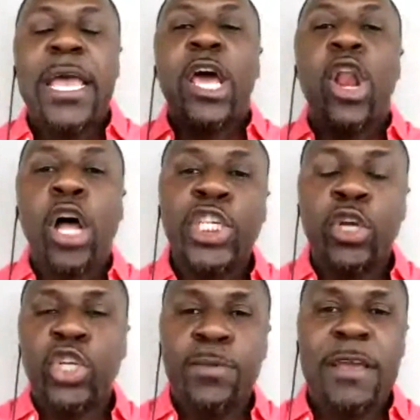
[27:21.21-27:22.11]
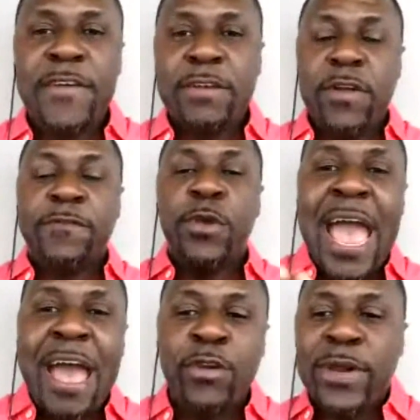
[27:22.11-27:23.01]
And also do me a favor, if you
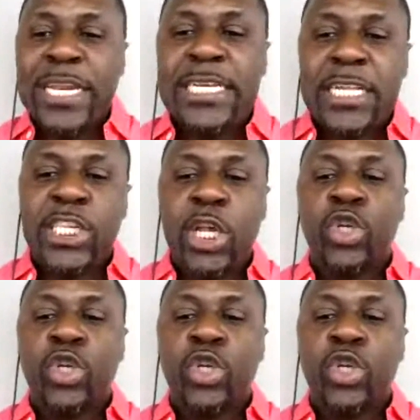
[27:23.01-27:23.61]
haven't already done so,